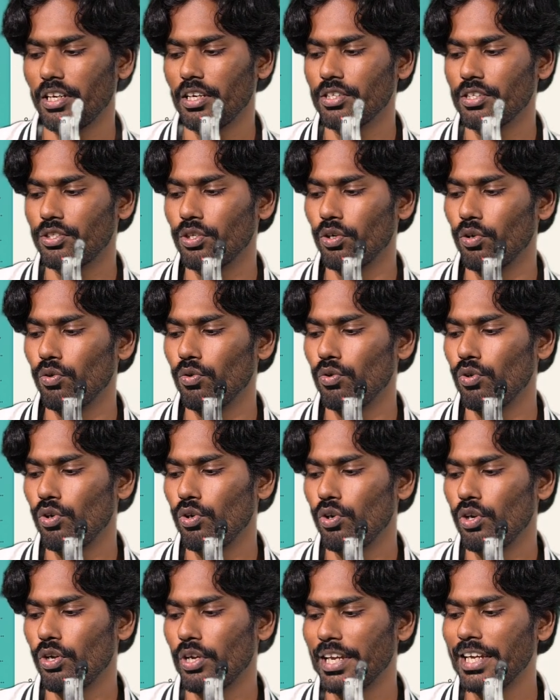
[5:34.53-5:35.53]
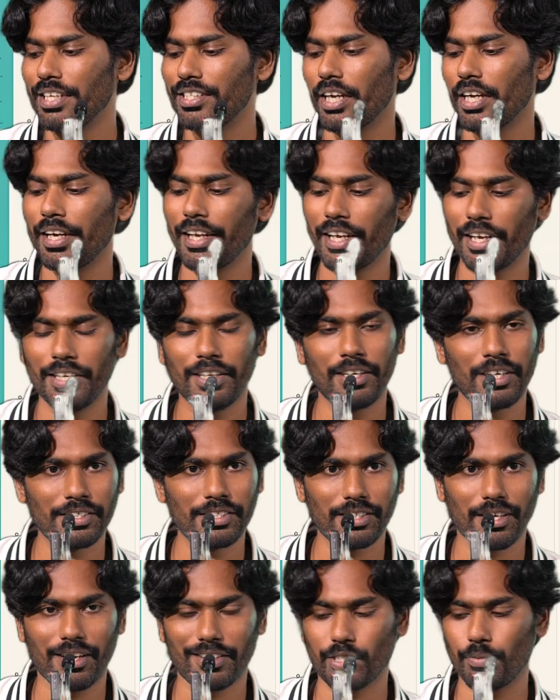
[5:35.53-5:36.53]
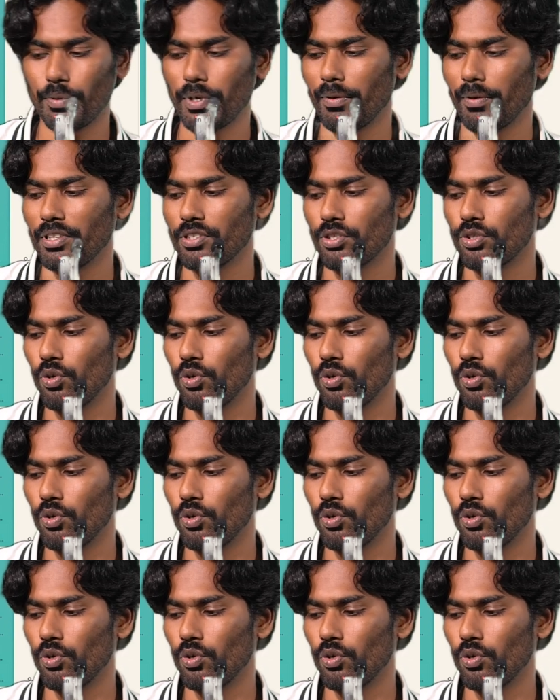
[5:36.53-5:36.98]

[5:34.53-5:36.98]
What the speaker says: So each idea here is an experiment.